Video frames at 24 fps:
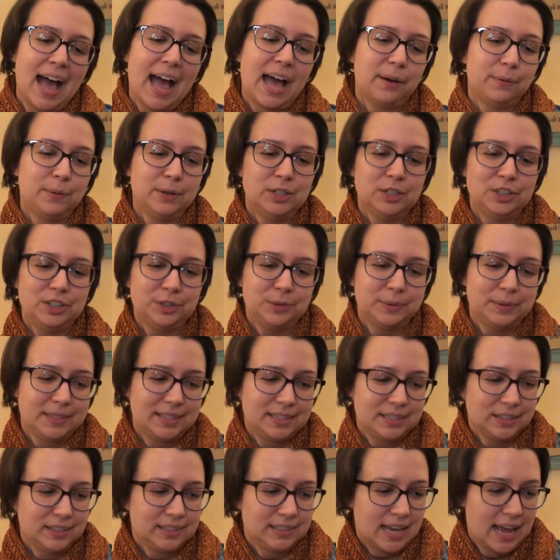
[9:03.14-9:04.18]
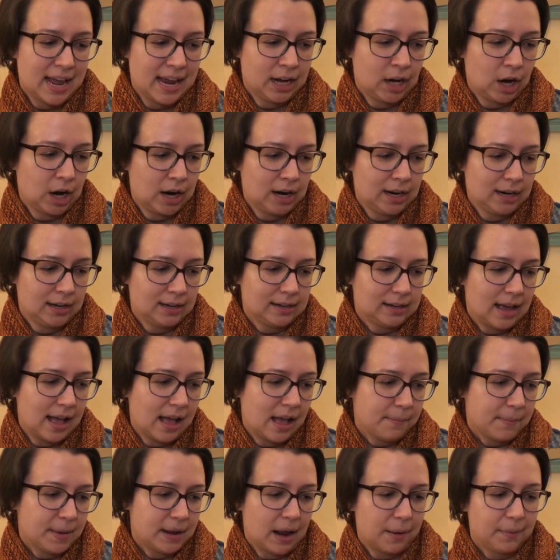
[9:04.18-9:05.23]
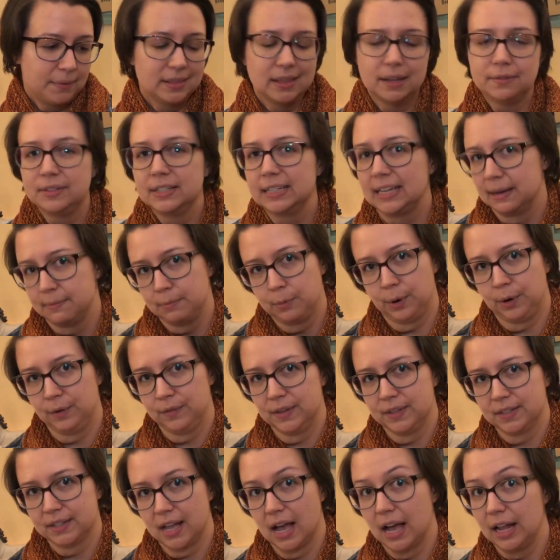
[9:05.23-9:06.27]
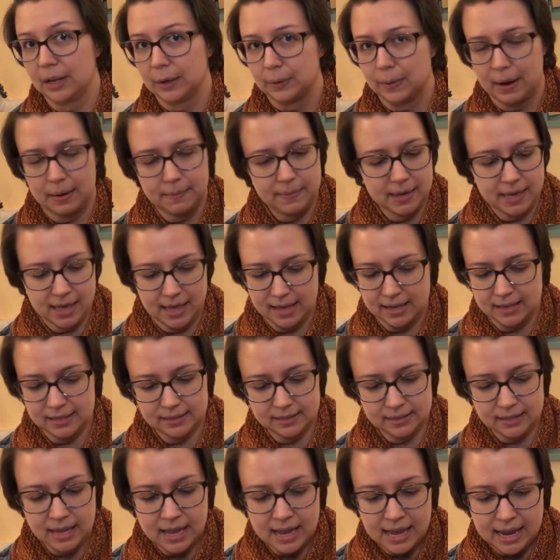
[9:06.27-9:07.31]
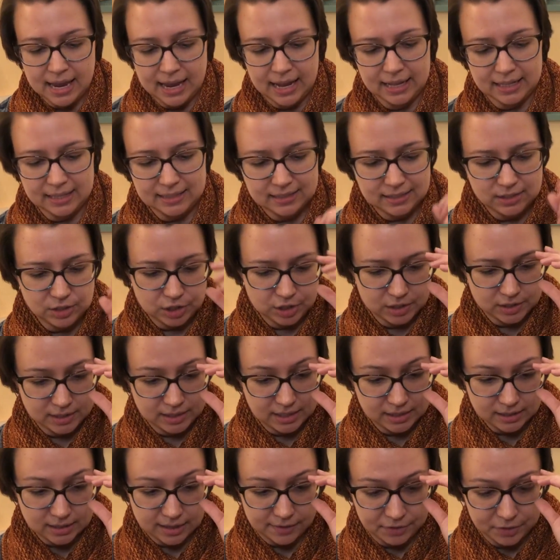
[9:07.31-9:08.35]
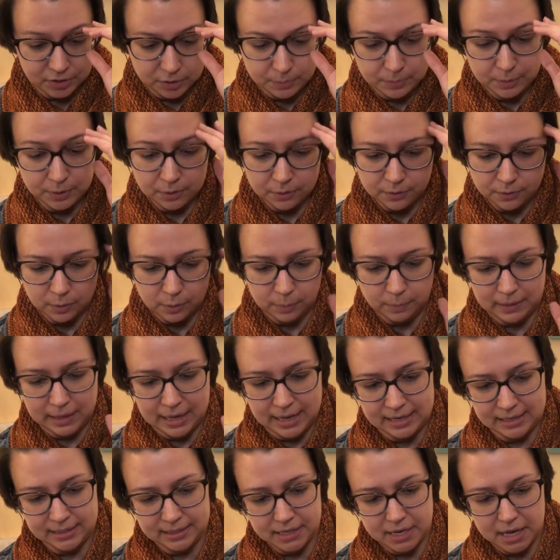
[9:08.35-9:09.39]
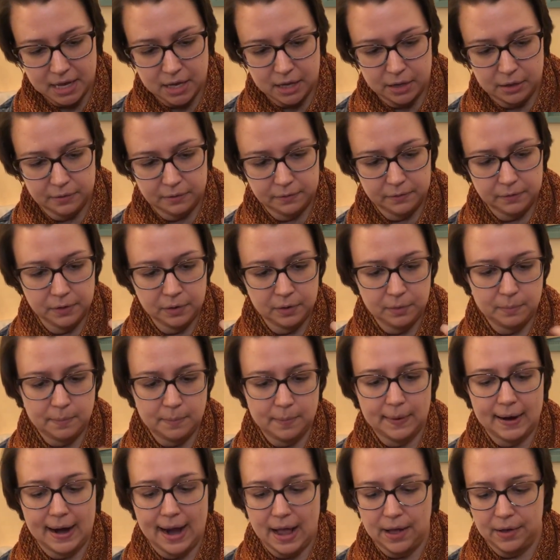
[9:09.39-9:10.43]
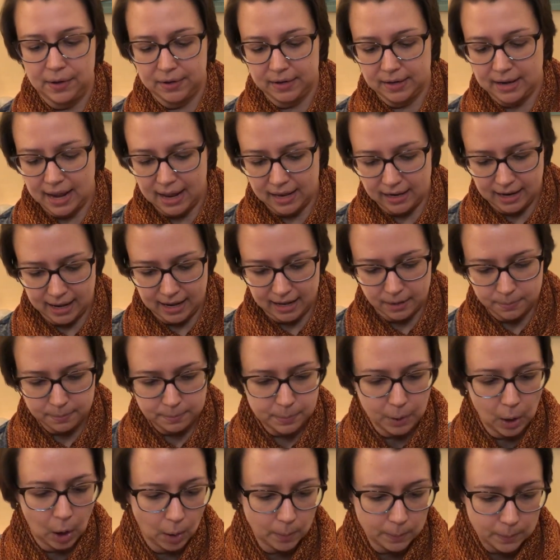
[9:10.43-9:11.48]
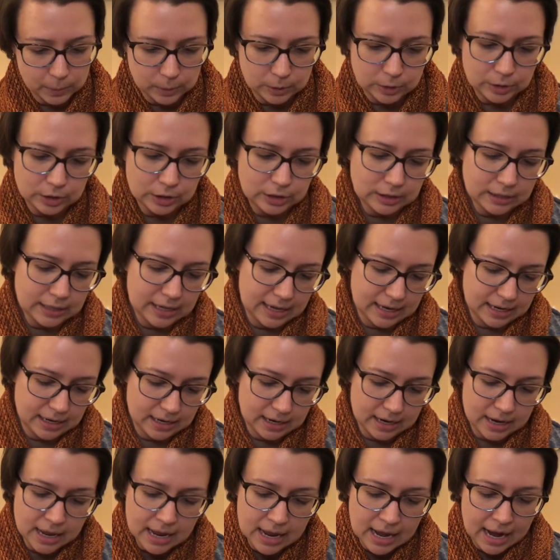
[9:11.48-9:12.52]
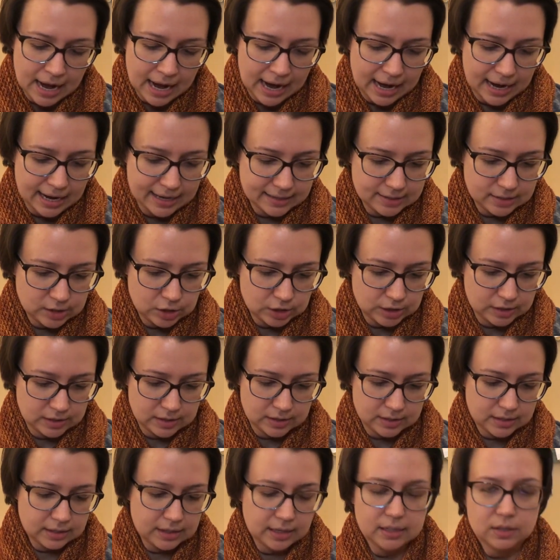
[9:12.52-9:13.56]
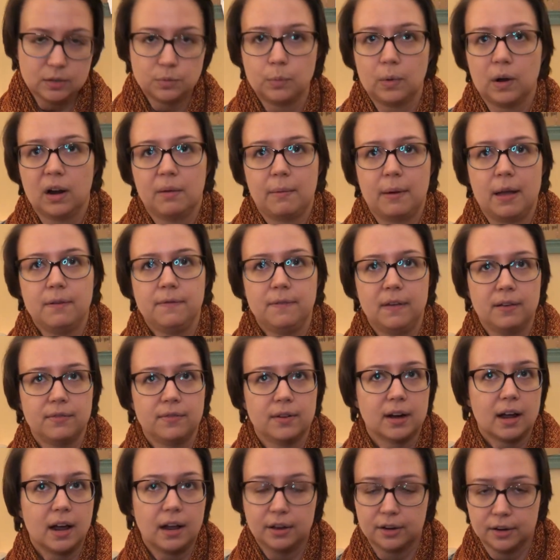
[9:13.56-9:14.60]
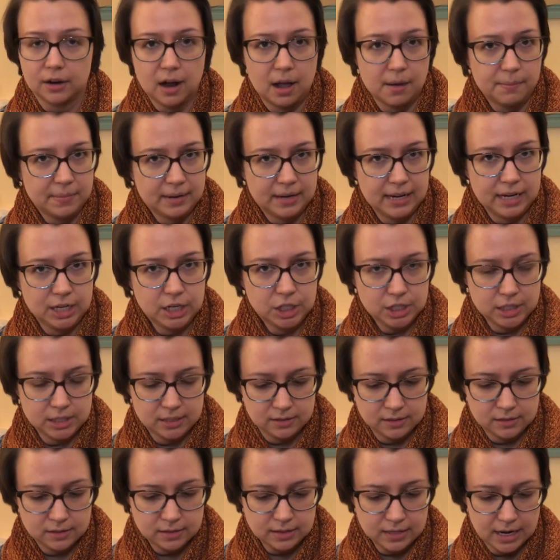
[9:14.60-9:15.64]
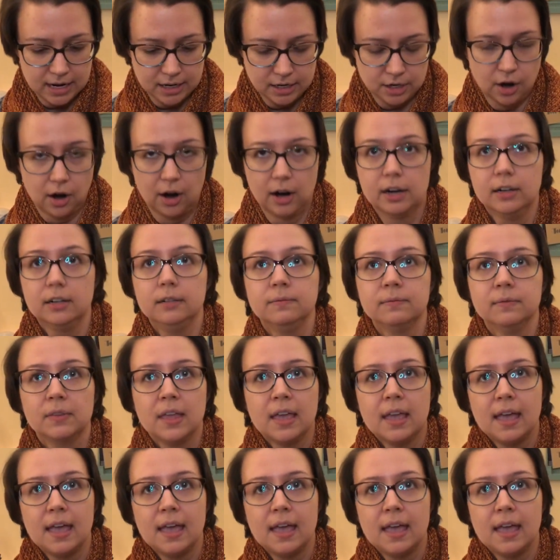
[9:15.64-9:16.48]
I wish she was still dyeing yarn, and I would love to get more of this colorway because it's got this beautiful blend of brown and like purple, and it's one of my favorite color combinations in yarn.